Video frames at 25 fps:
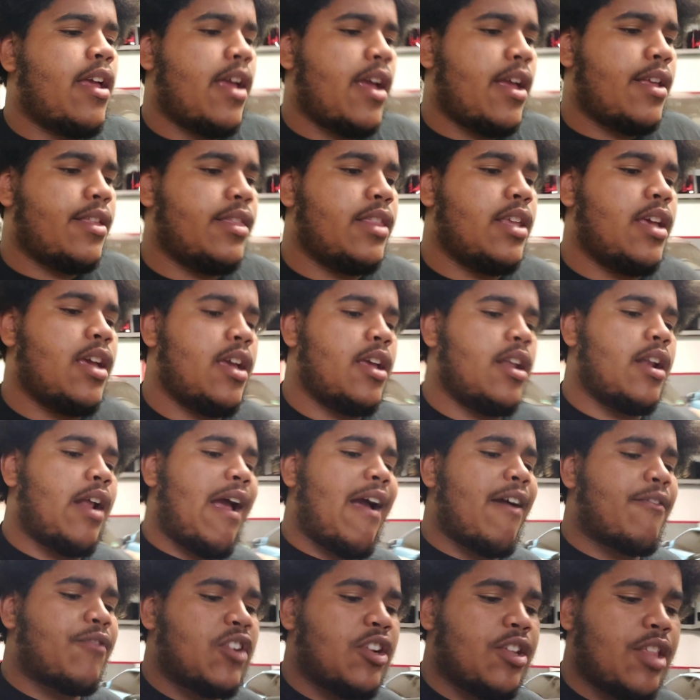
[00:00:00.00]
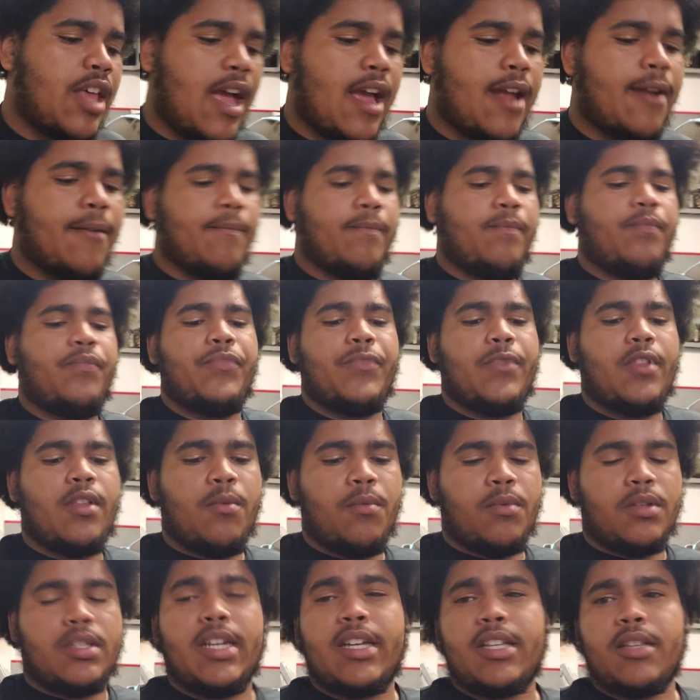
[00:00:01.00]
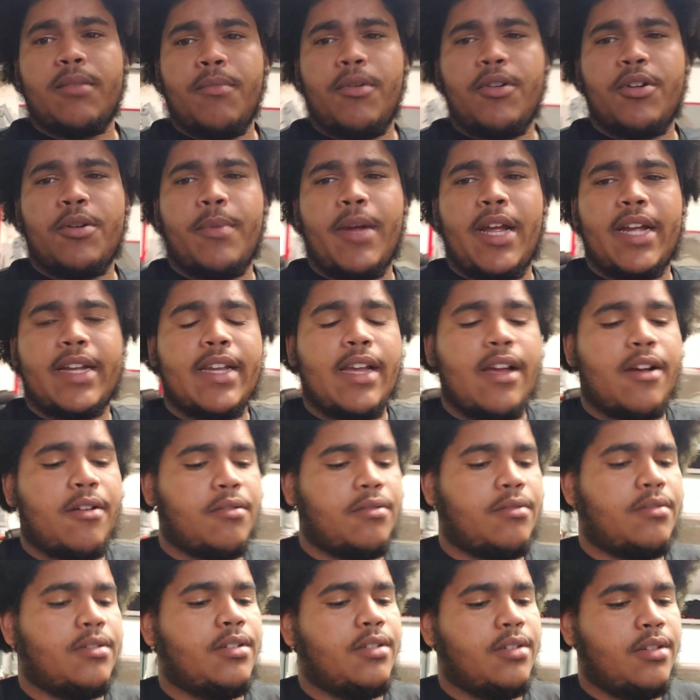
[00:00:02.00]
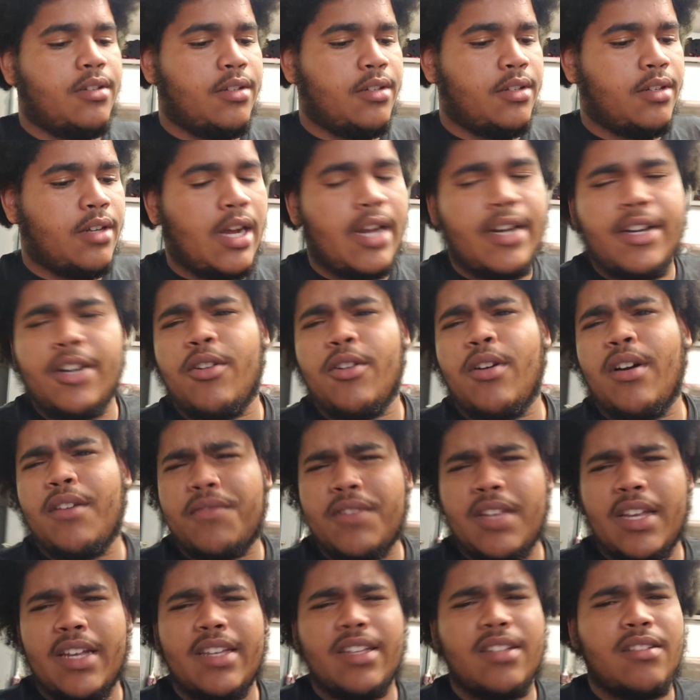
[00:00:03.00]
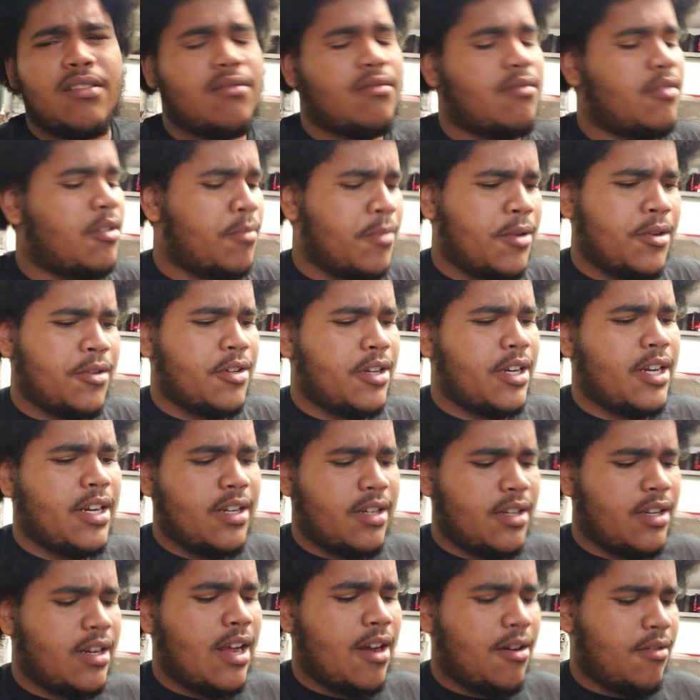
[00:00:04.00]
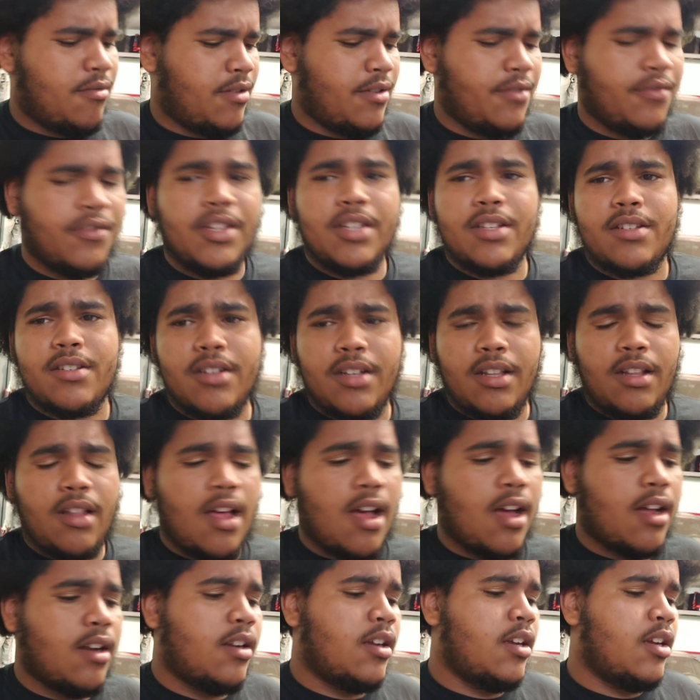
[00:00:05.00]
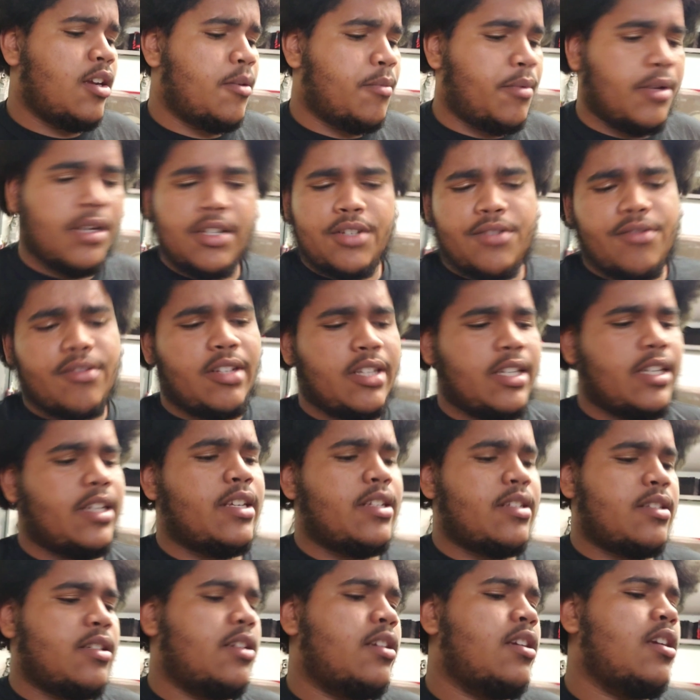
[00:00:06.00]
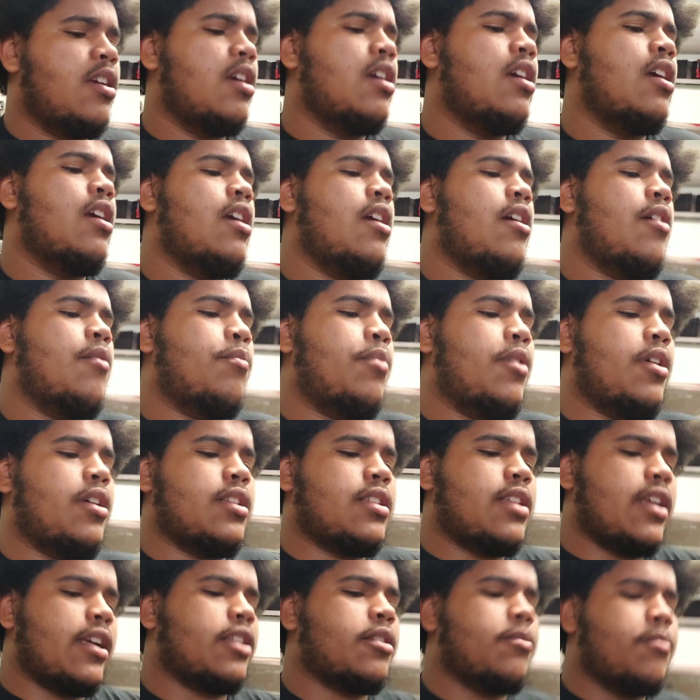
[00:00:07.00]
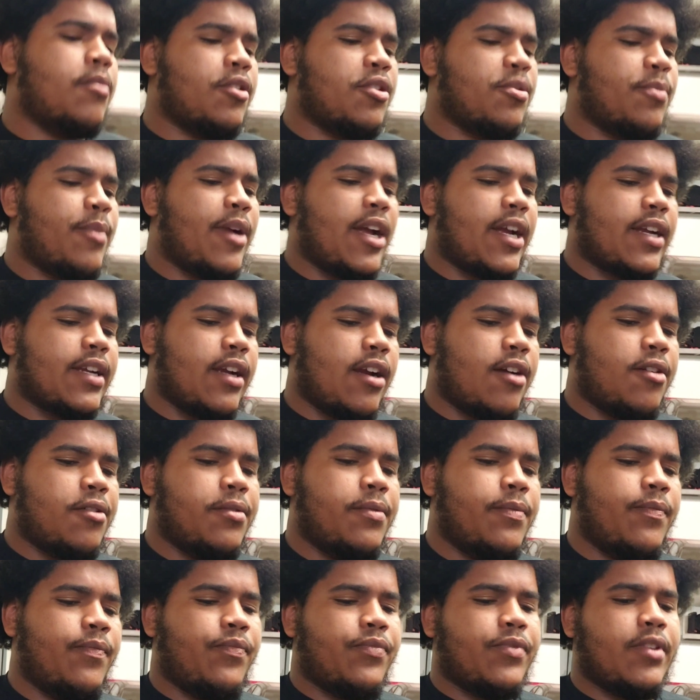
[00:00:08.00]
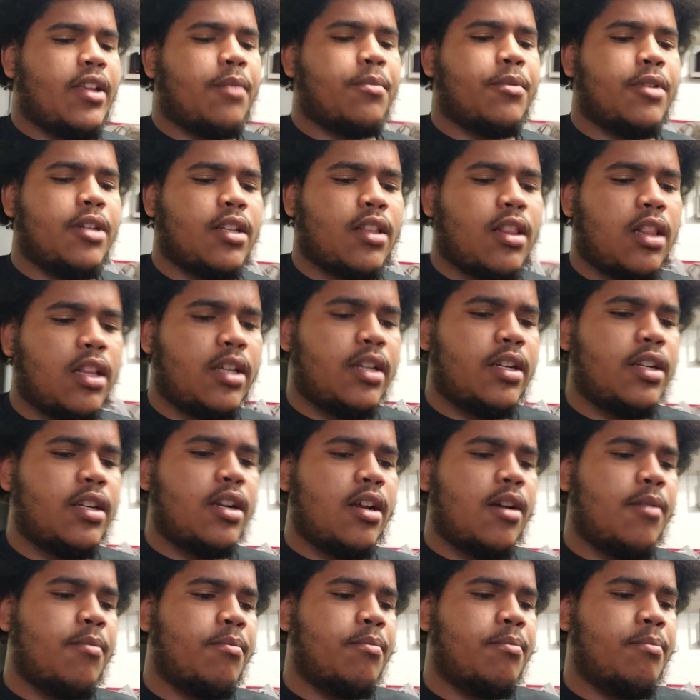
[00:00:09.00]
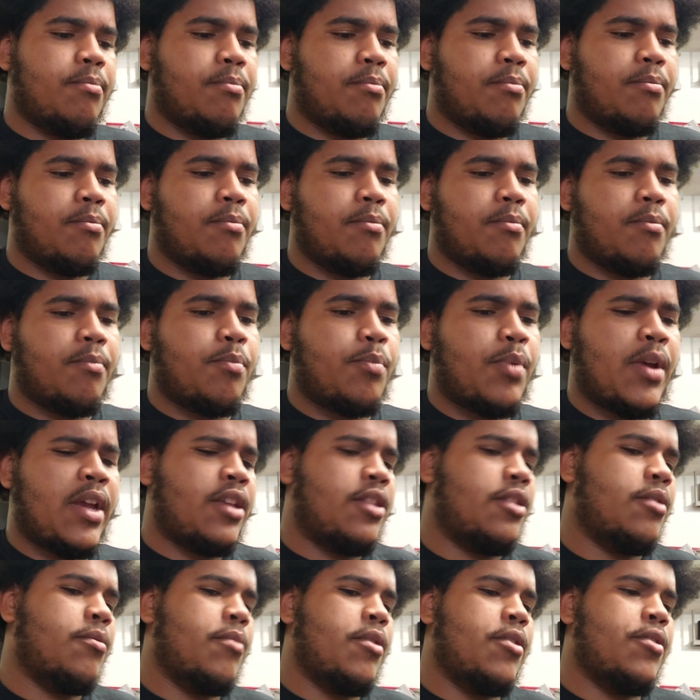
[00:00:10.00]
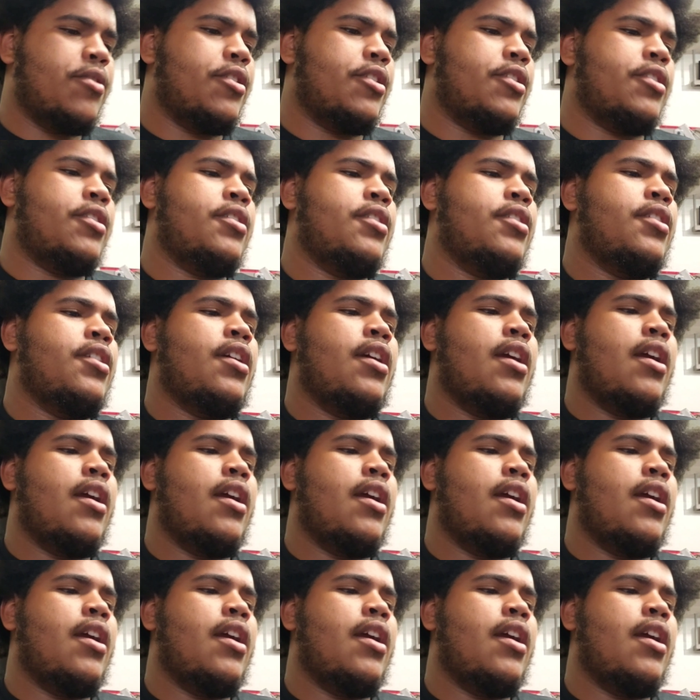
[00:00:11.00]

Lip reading: And then after that, we'll take the motor back out. I know I've taken the motor in and out of this a lot, but it's really easy. But take the motor back out. I'm going to clean it up, paint the motor.